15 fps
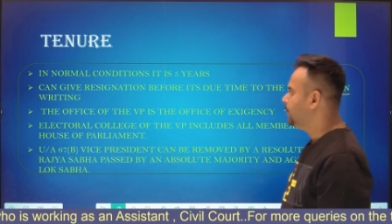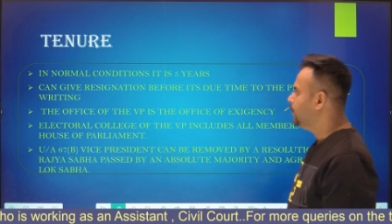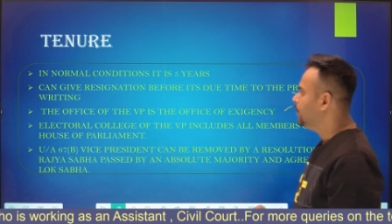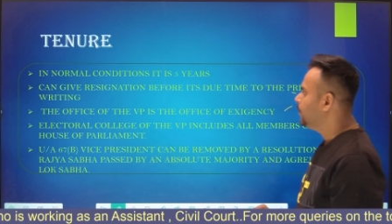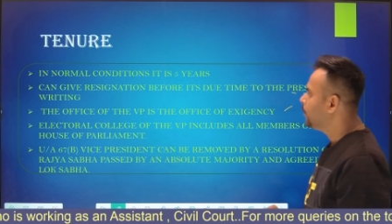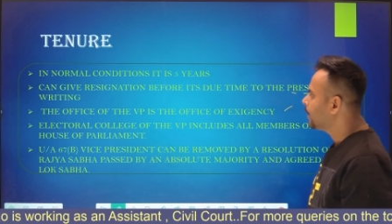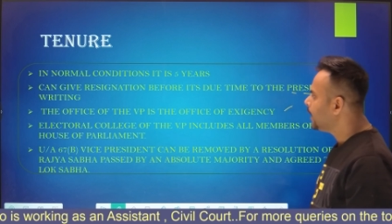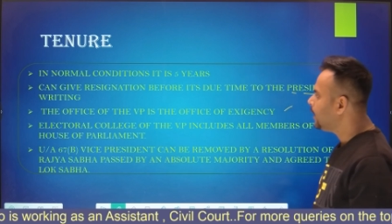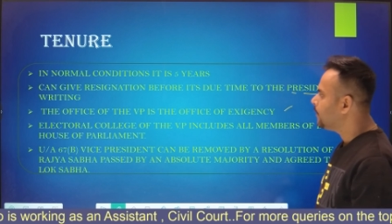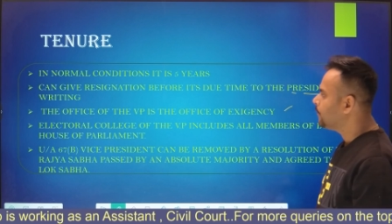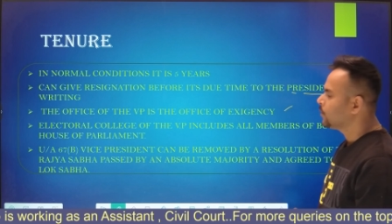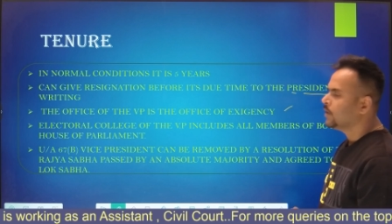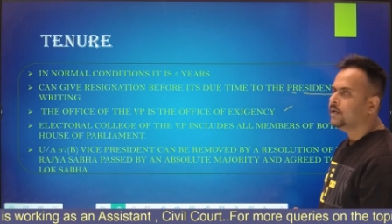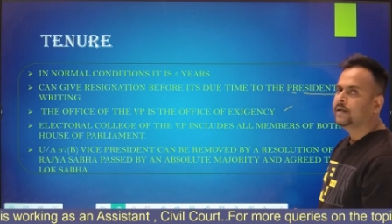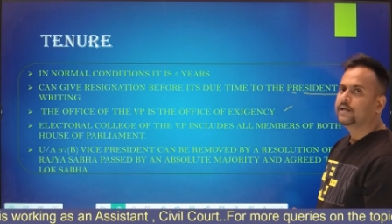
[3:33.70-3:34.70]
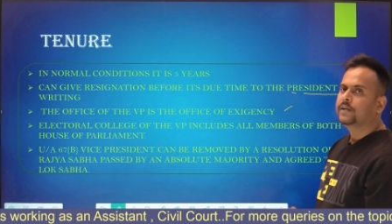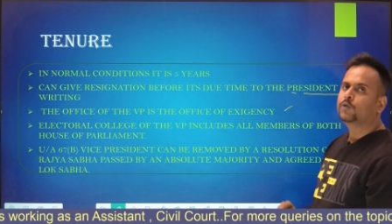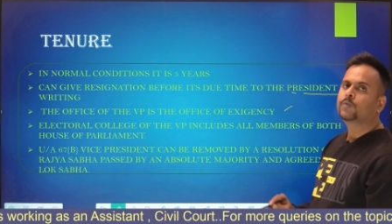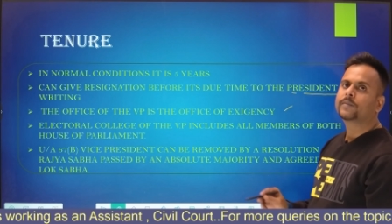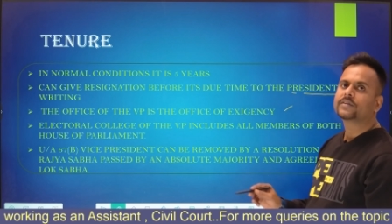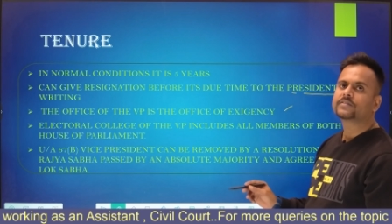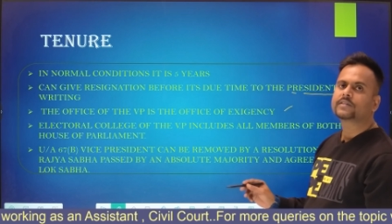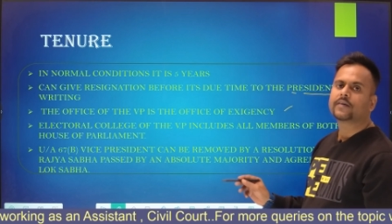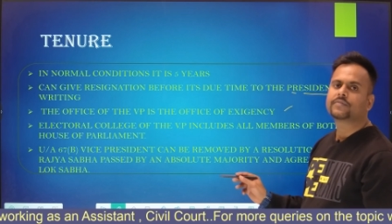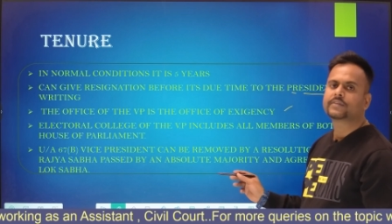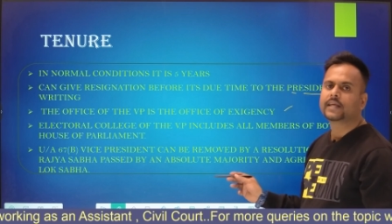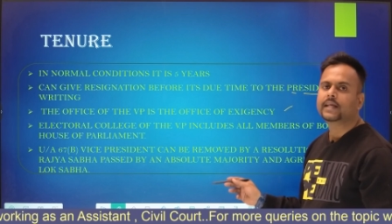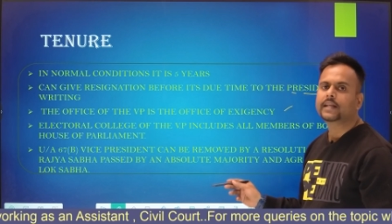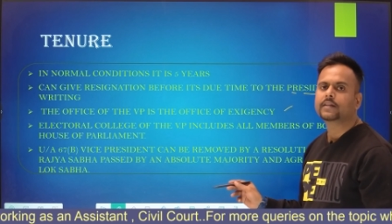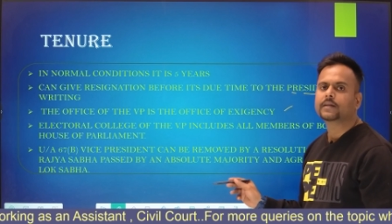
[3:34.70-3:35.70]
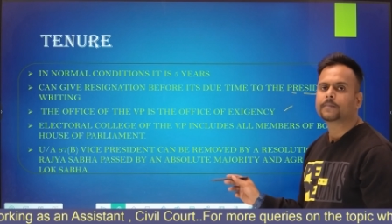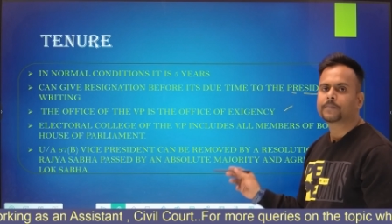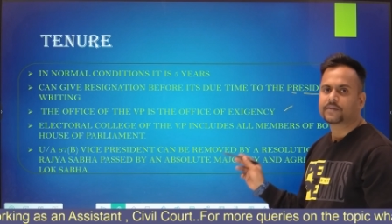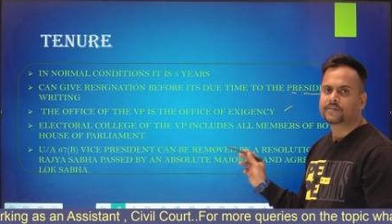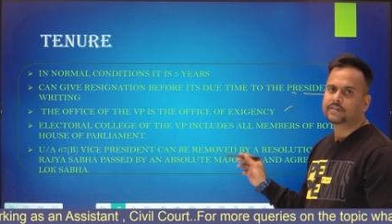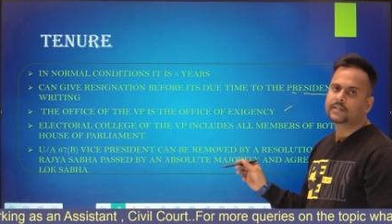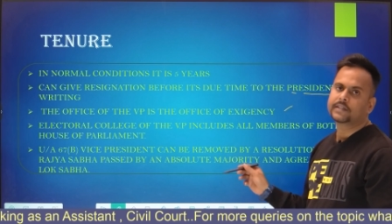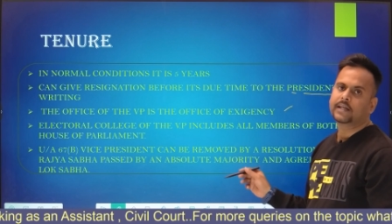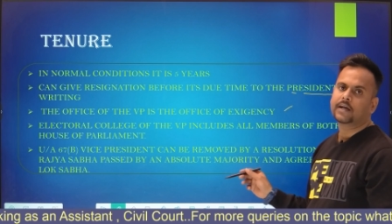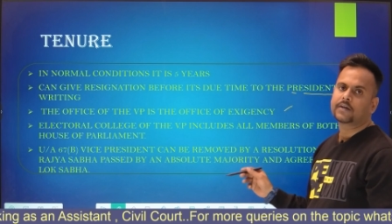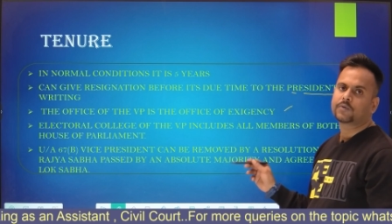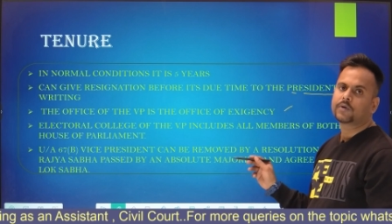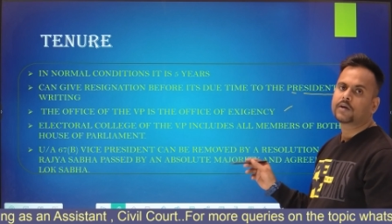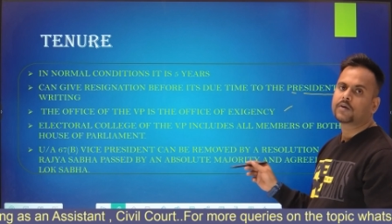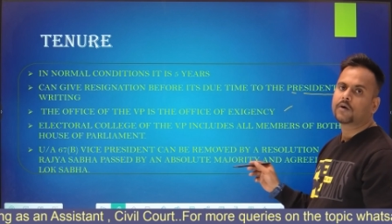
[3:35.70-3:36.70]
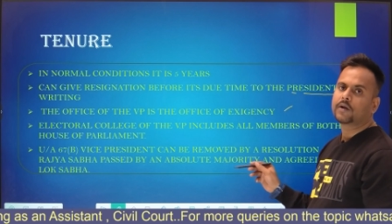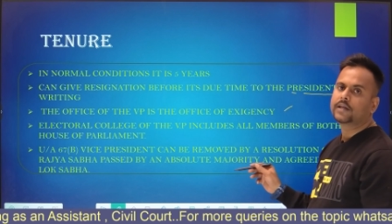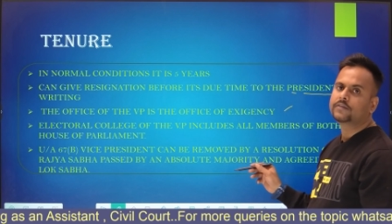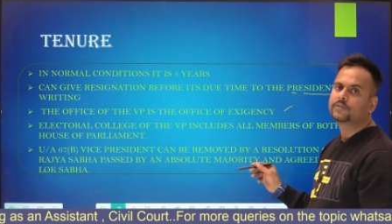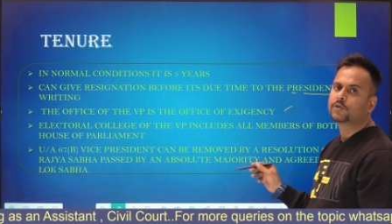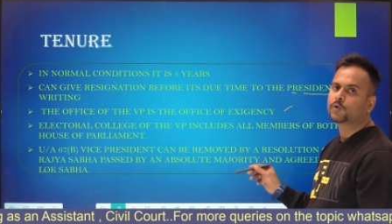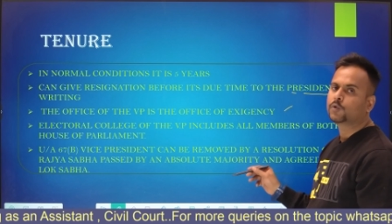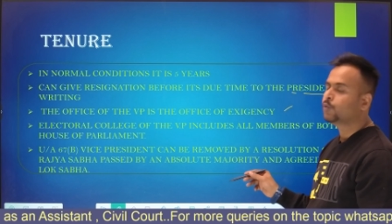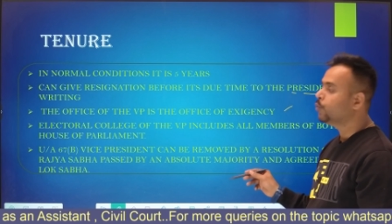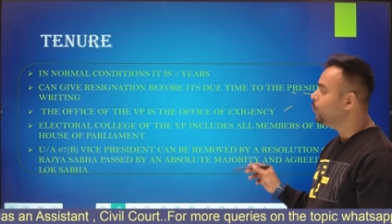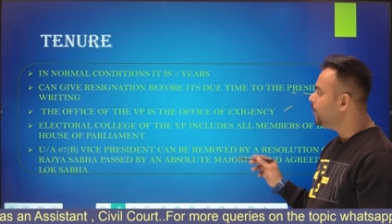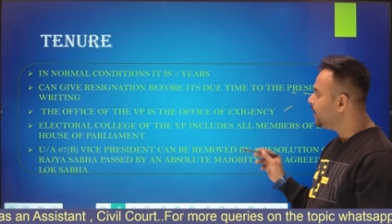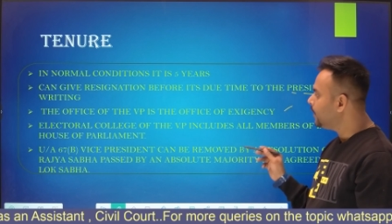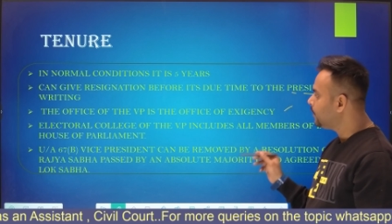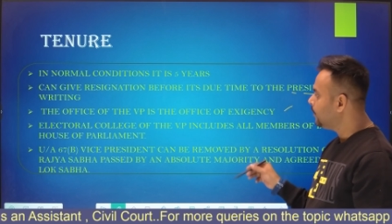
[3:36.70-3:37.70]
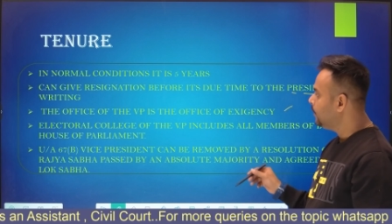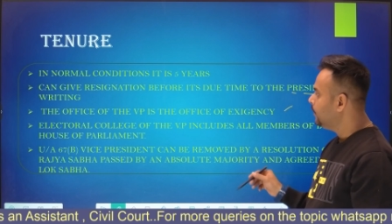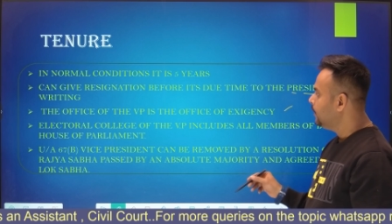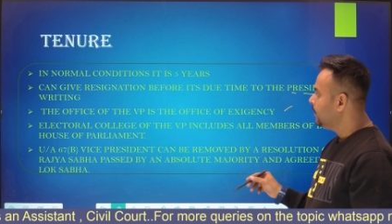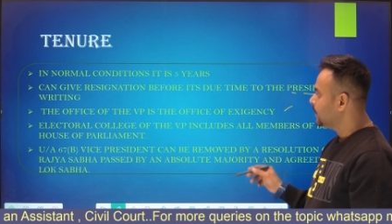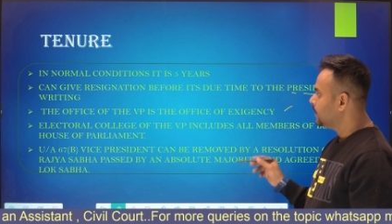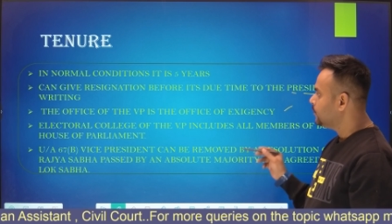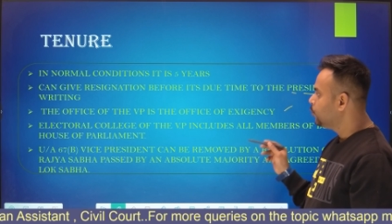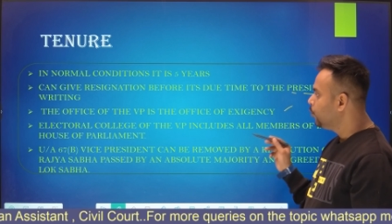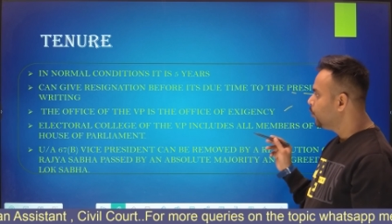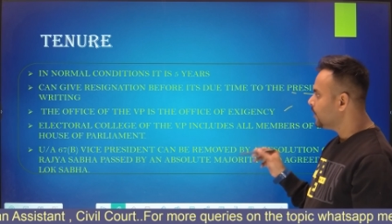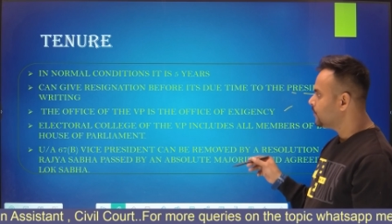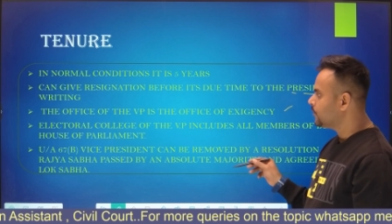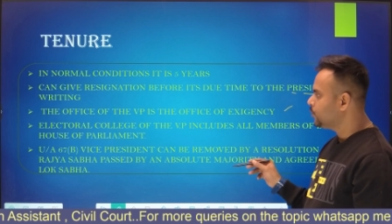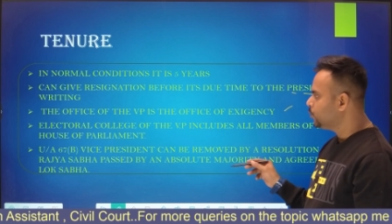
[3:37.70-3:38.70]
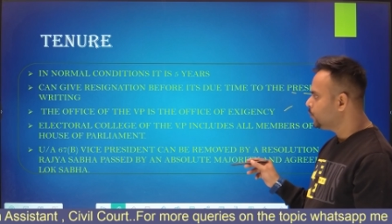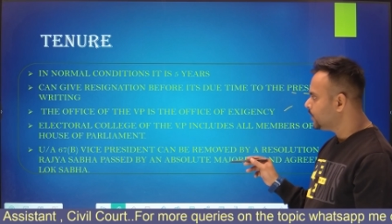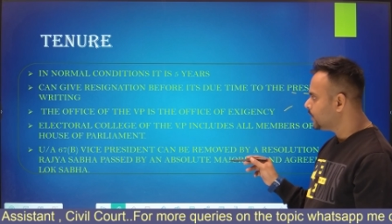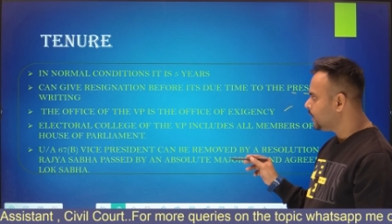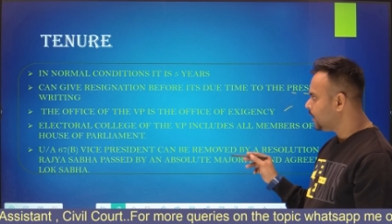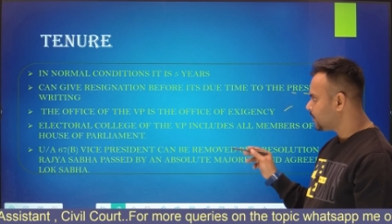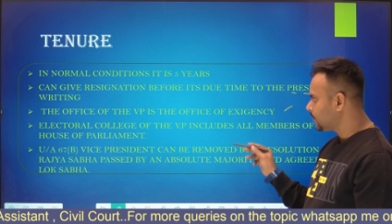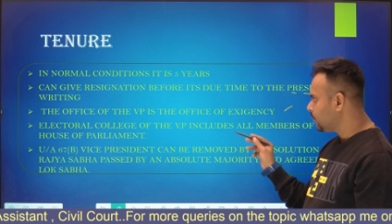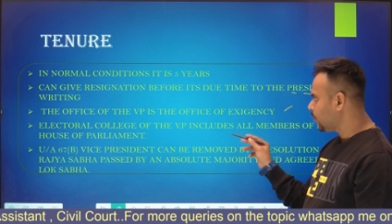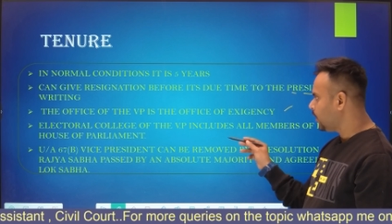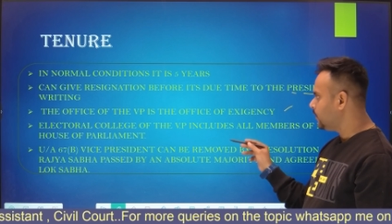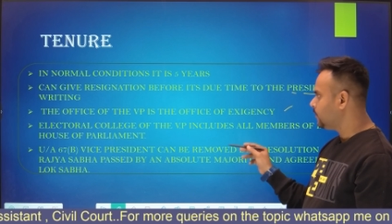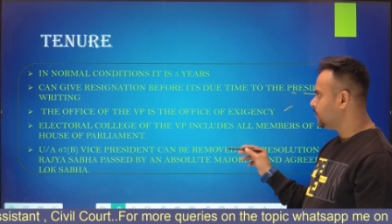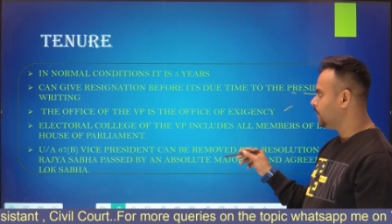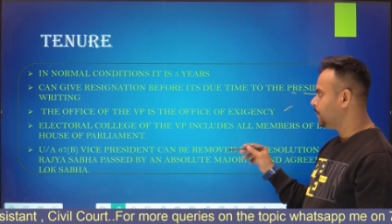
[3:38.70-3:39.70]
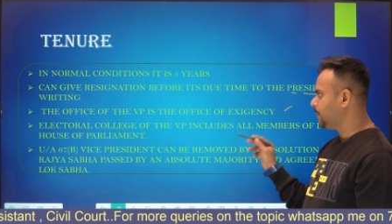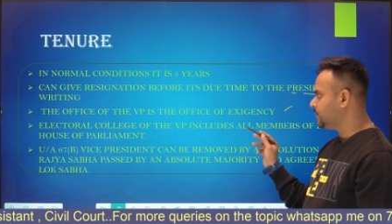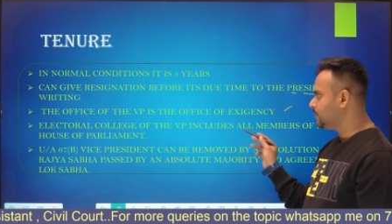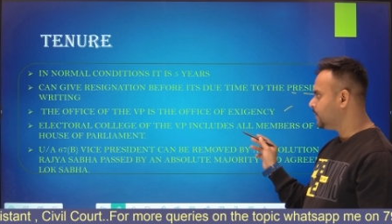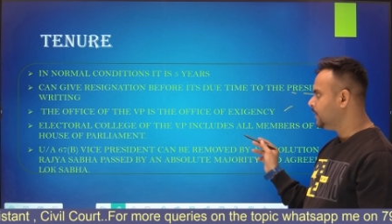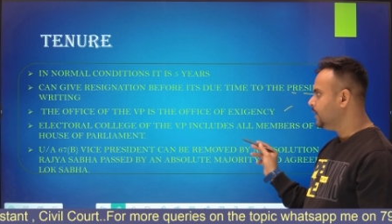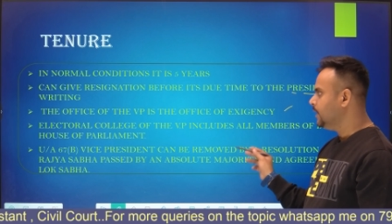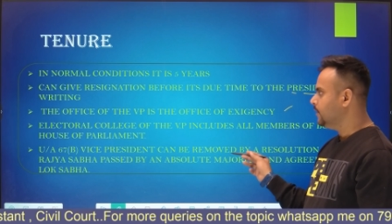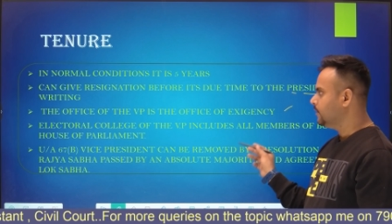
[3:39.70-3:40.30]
Okay, you must have seen in the President the Electoral College who constituted the Electoral College of the President.